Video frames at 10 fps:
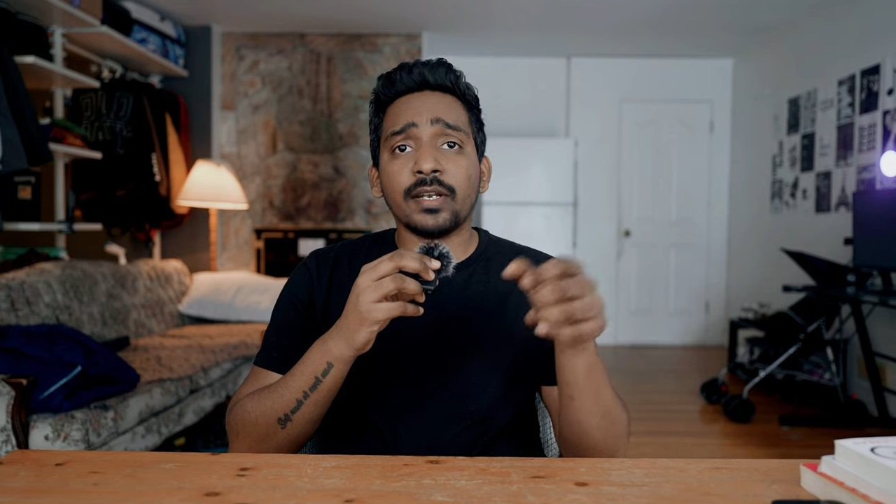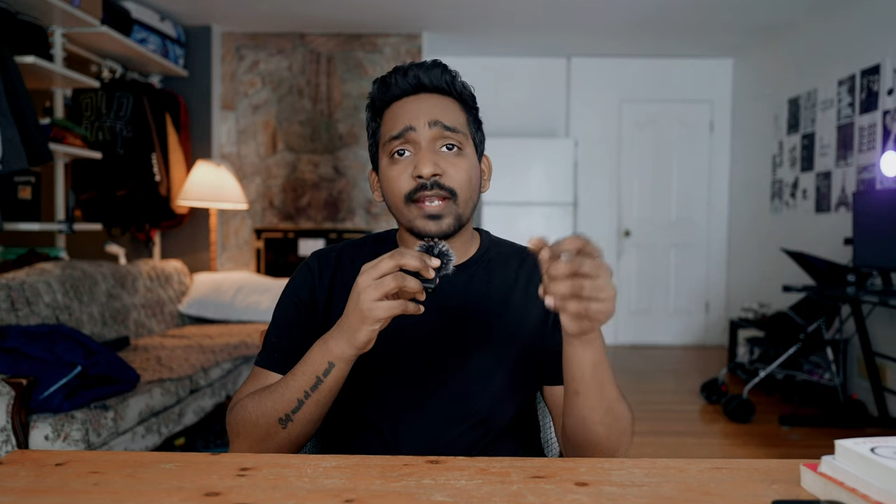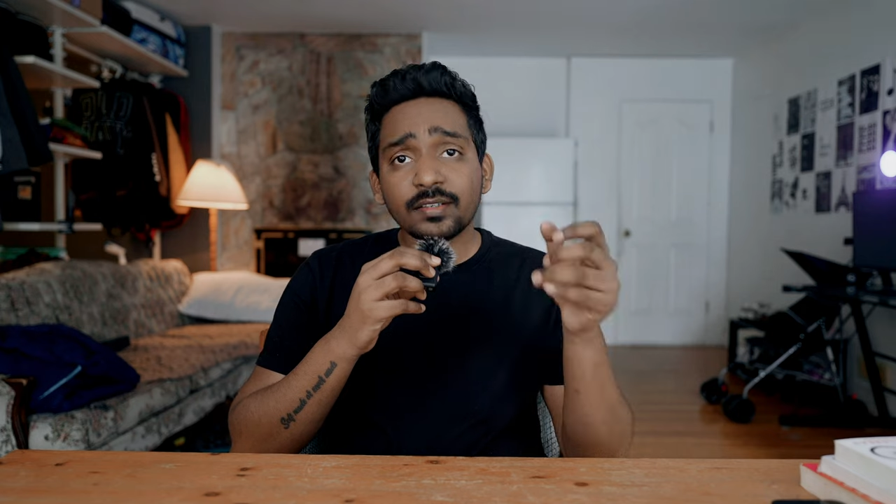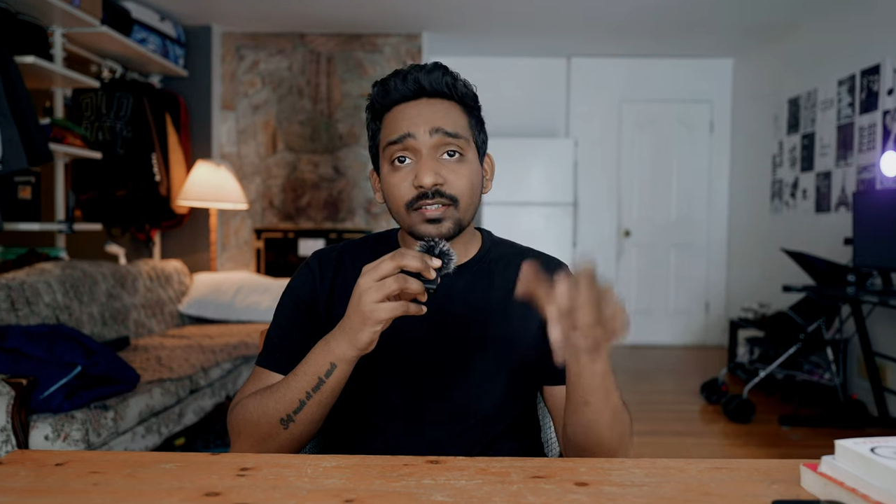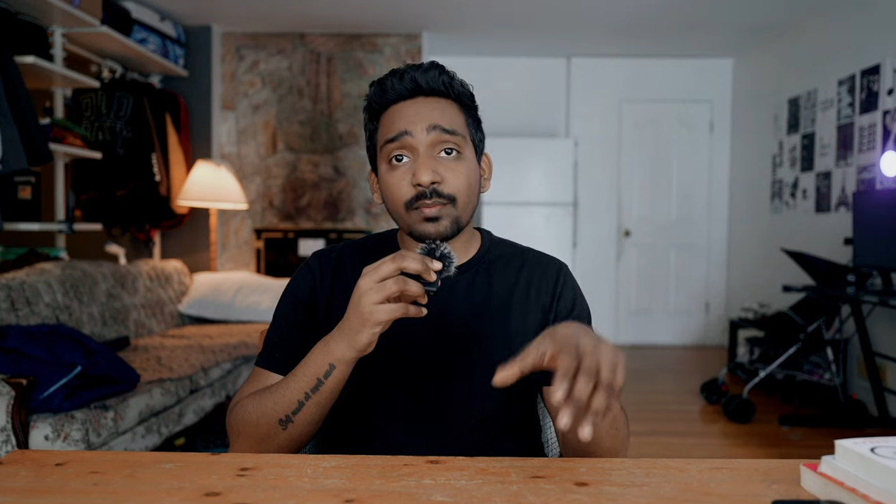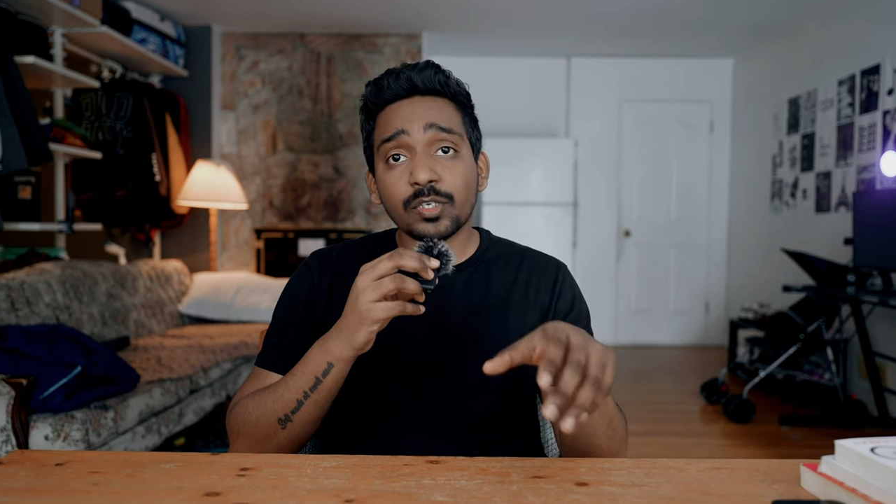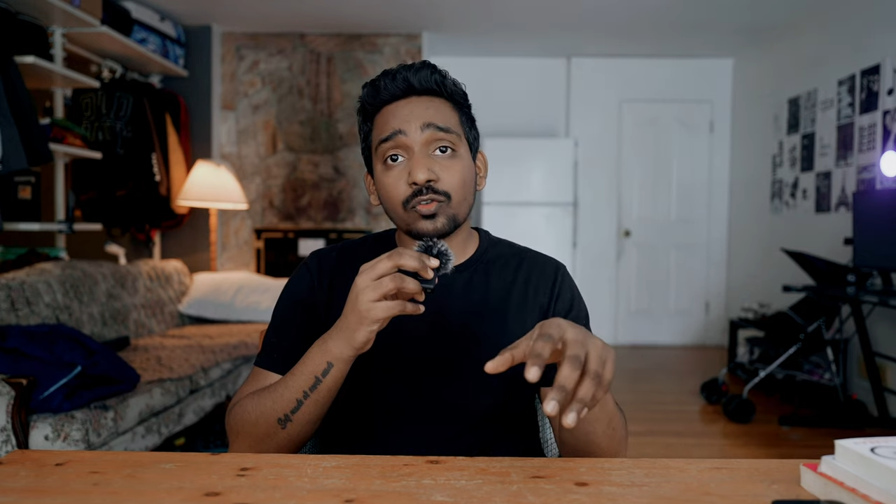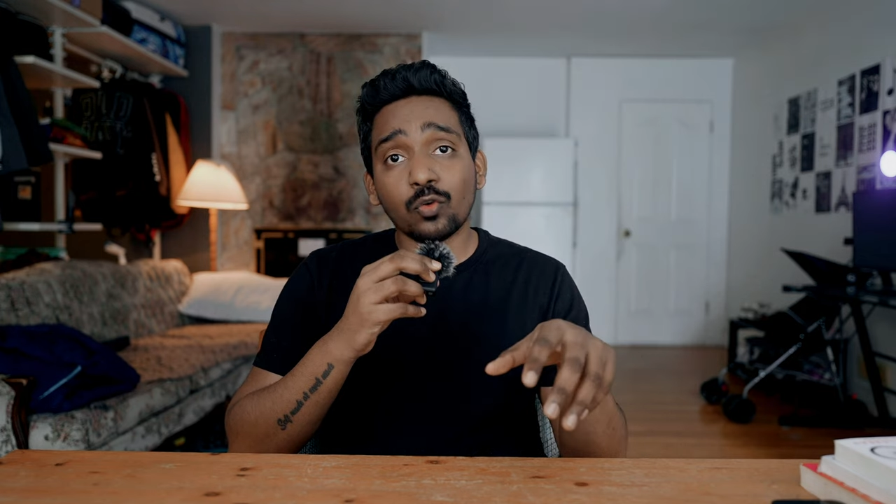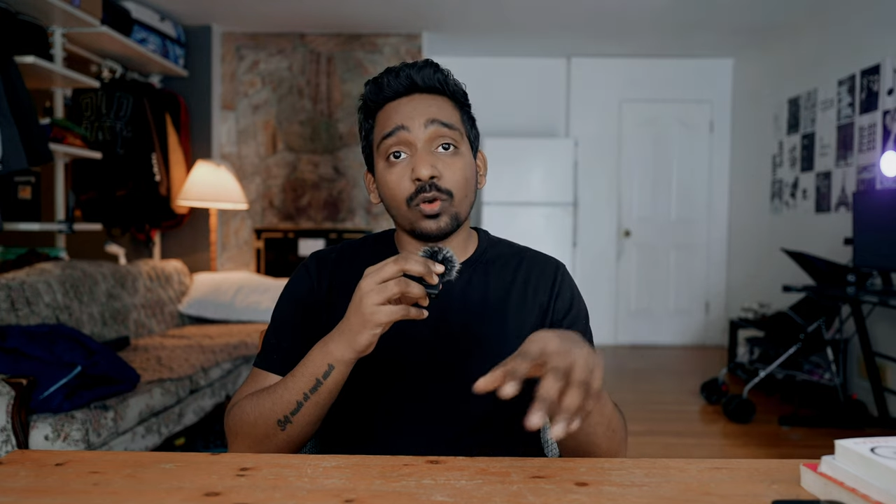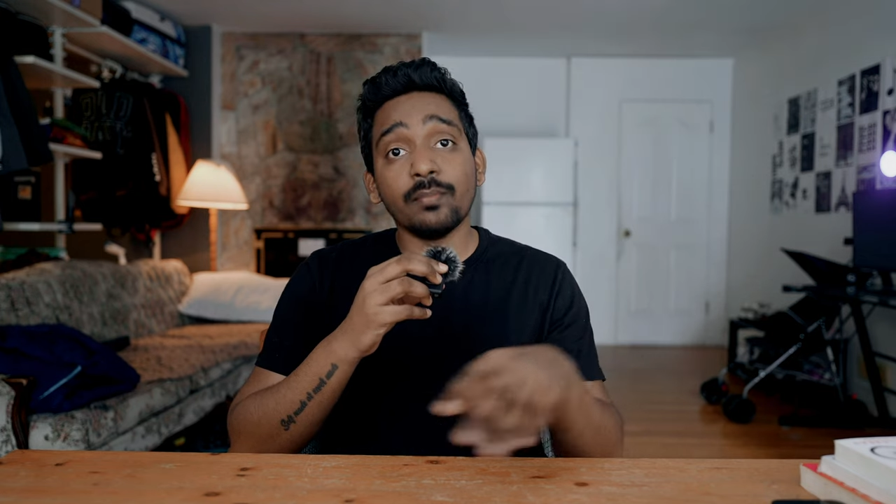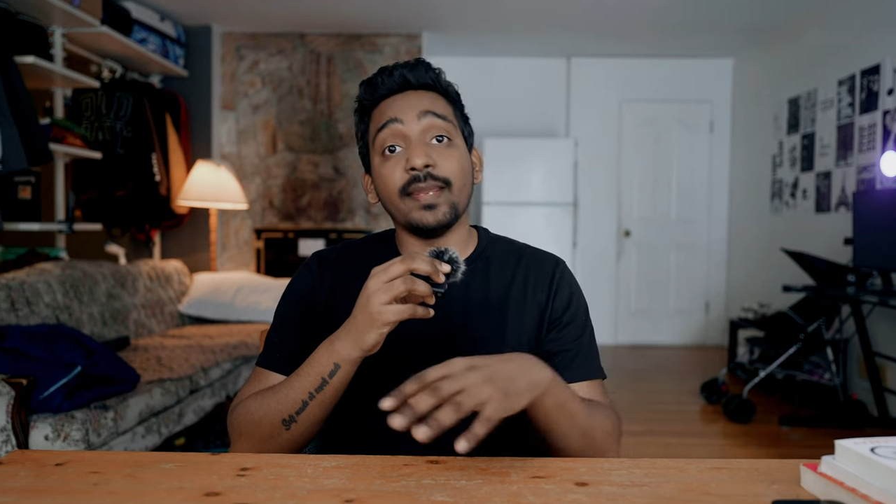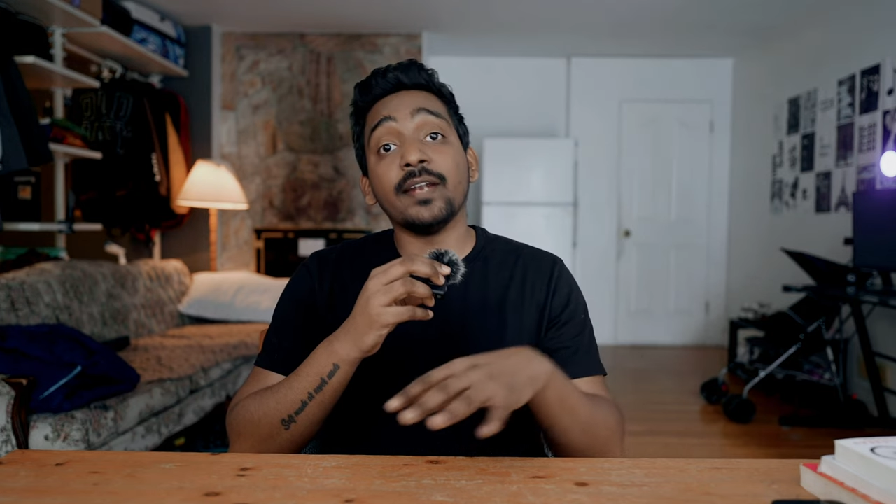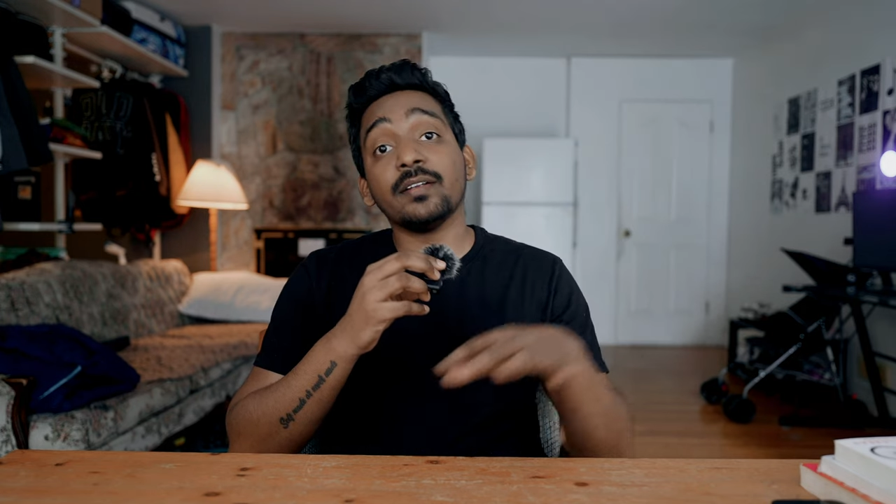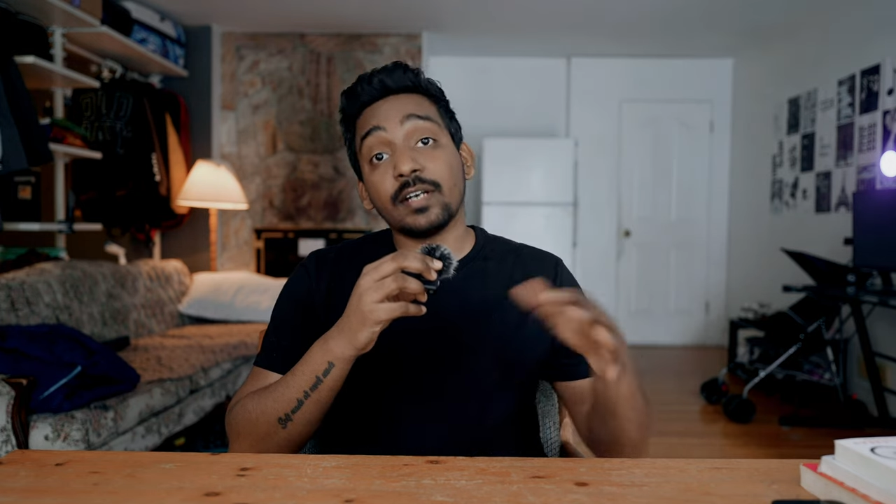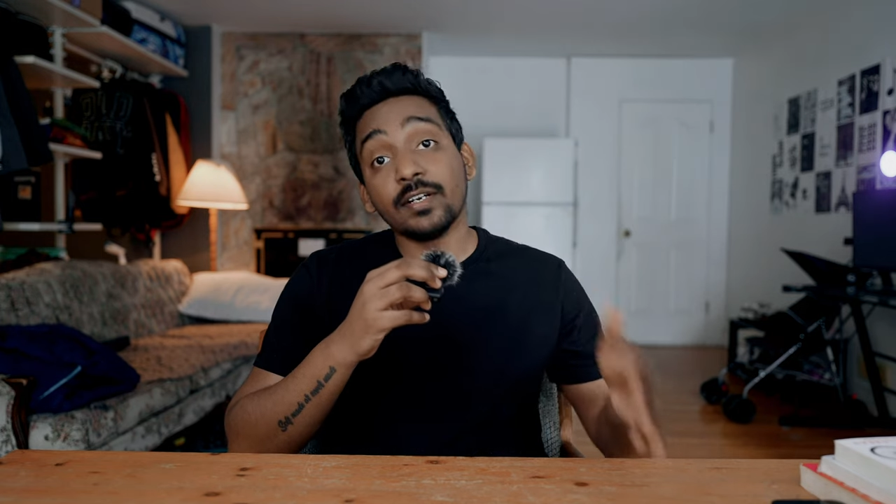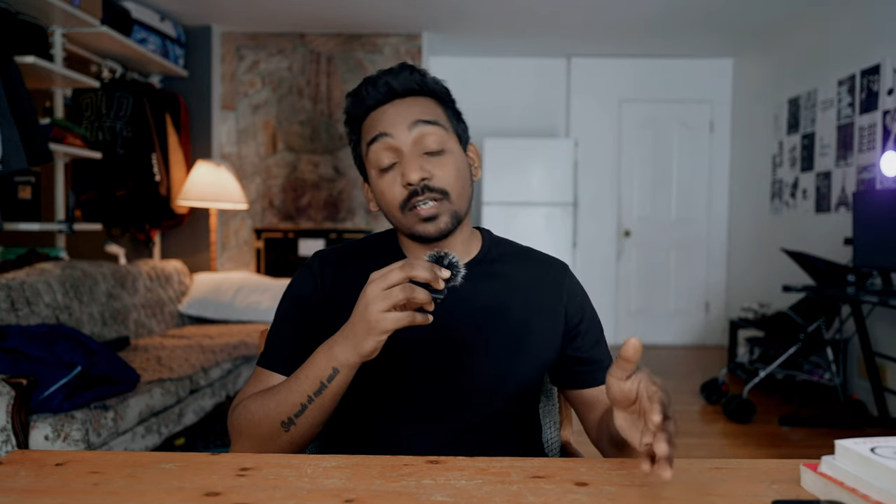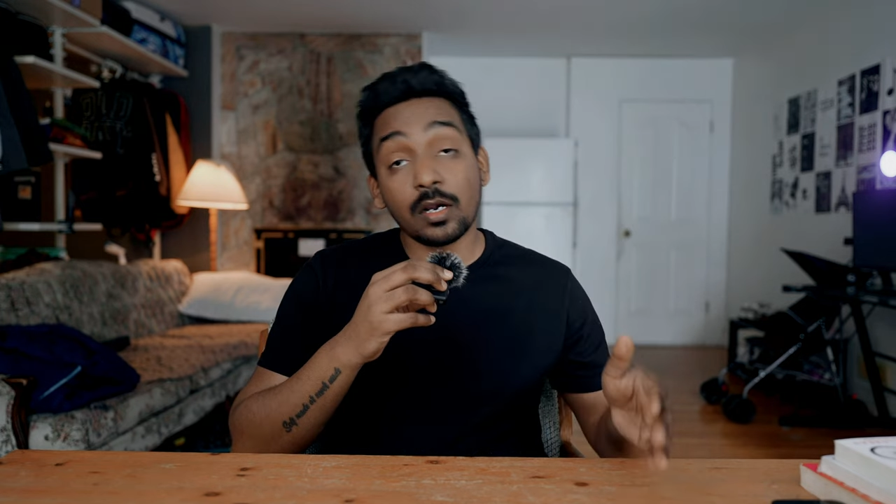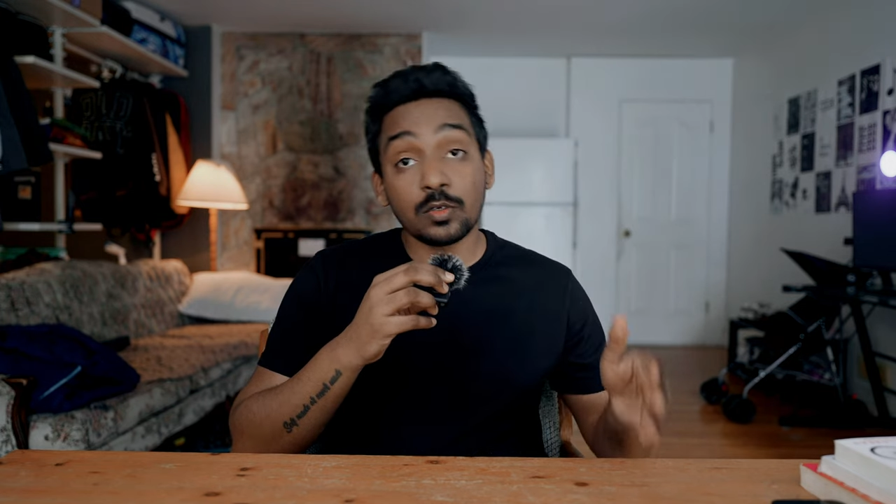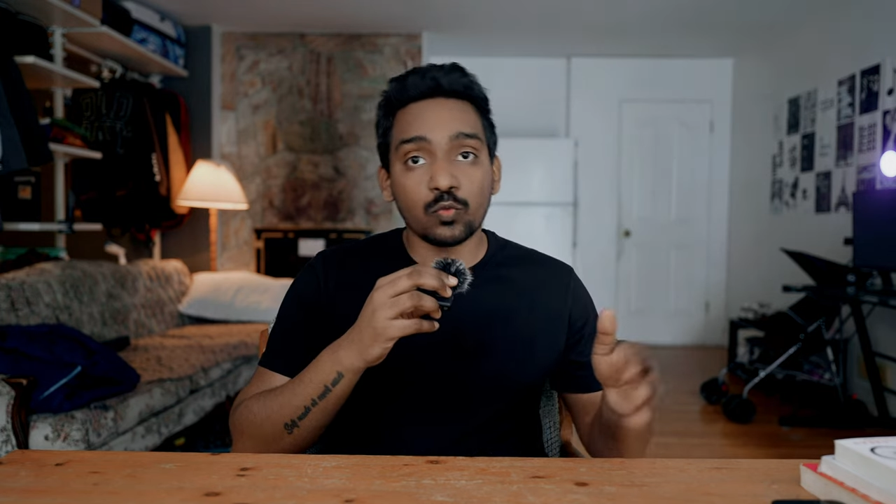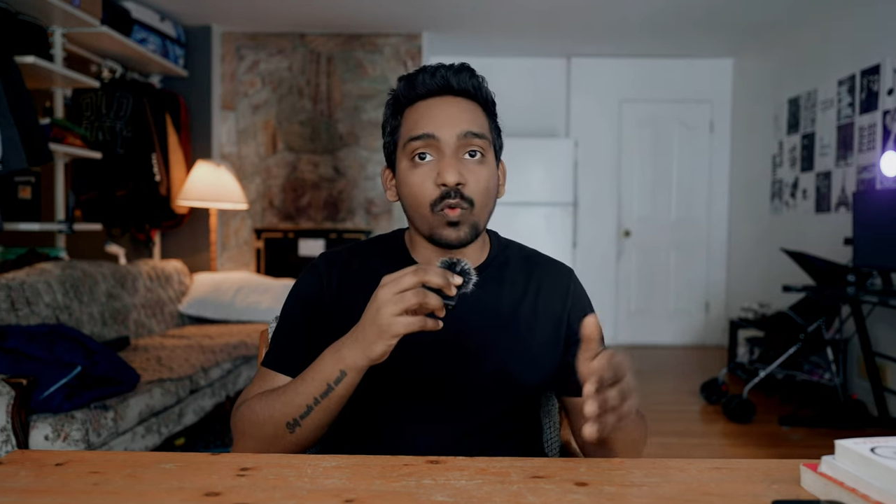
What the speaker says: next stepping stone made credit cards